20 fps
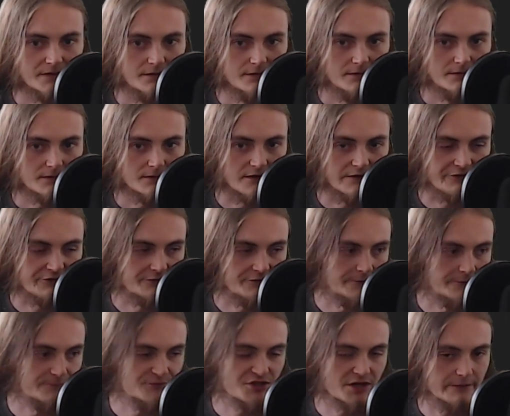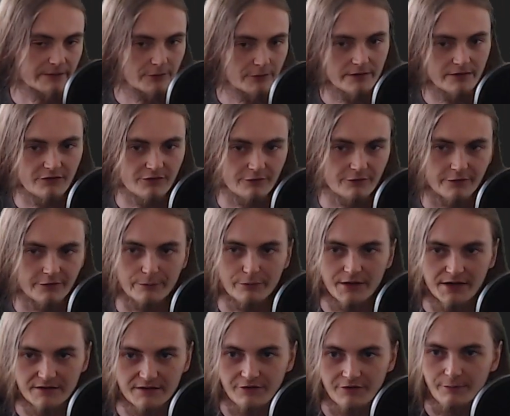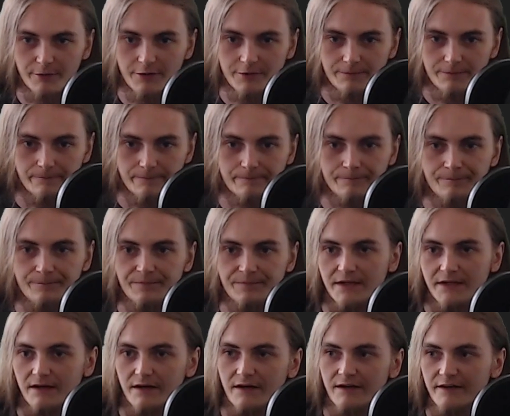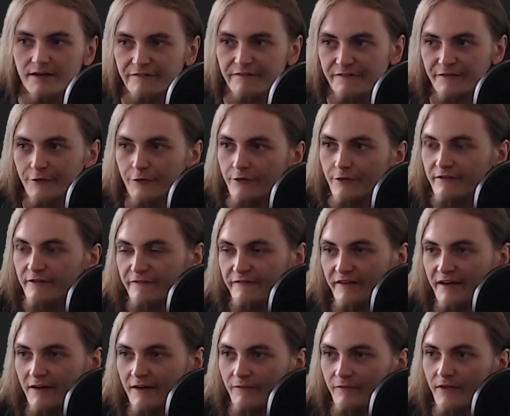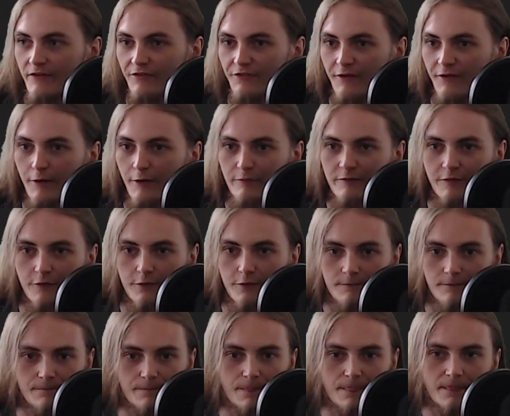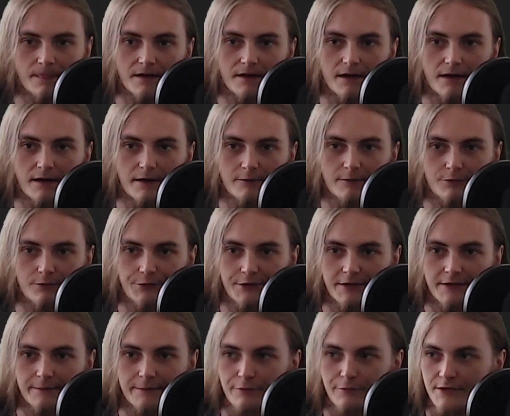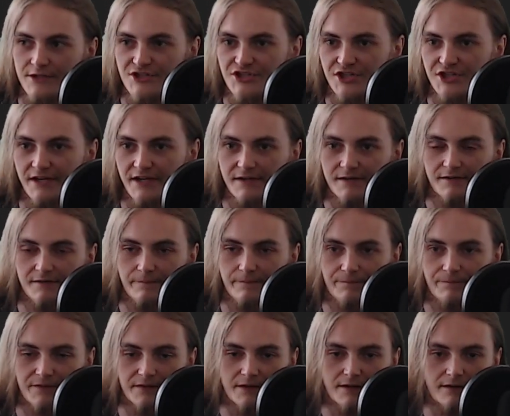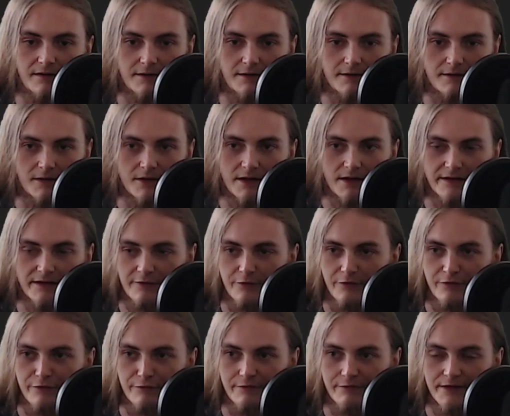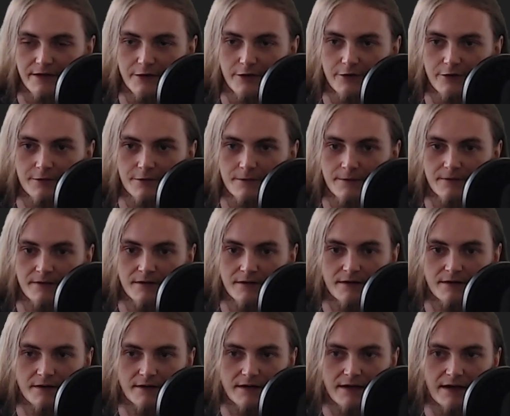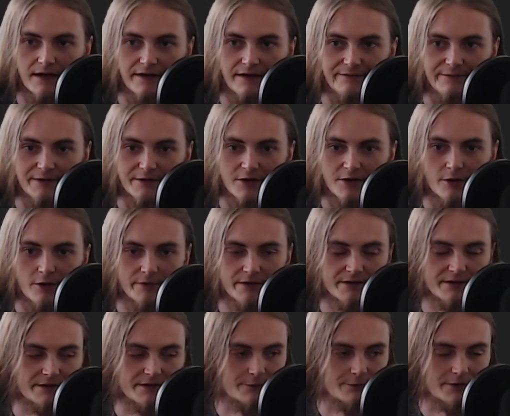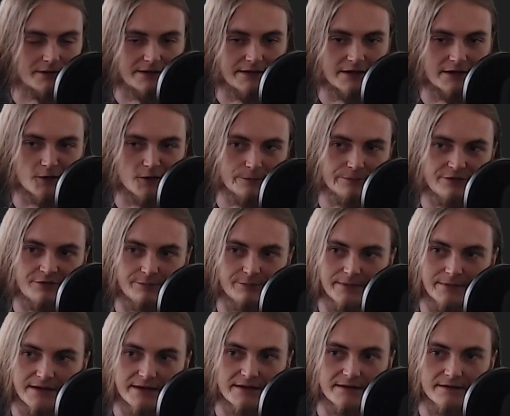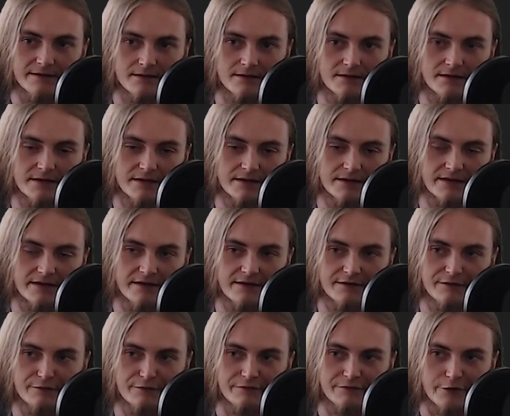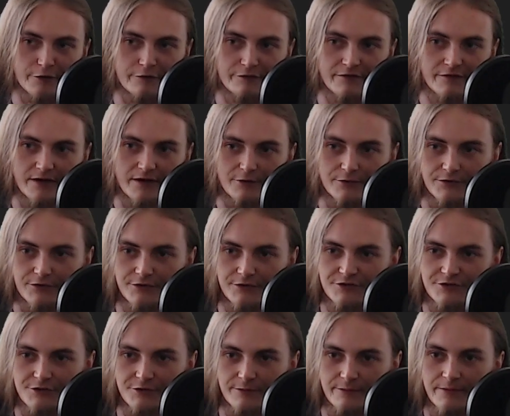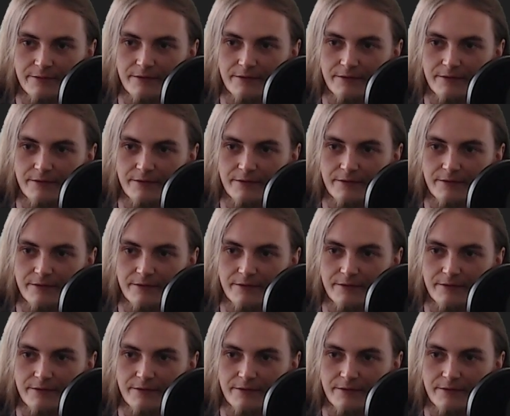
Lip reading: custom checkpoints for the practice mod. If you found this helpful, I would really appreciate a like on the video and a comment. It really helps me get verified on YouTube,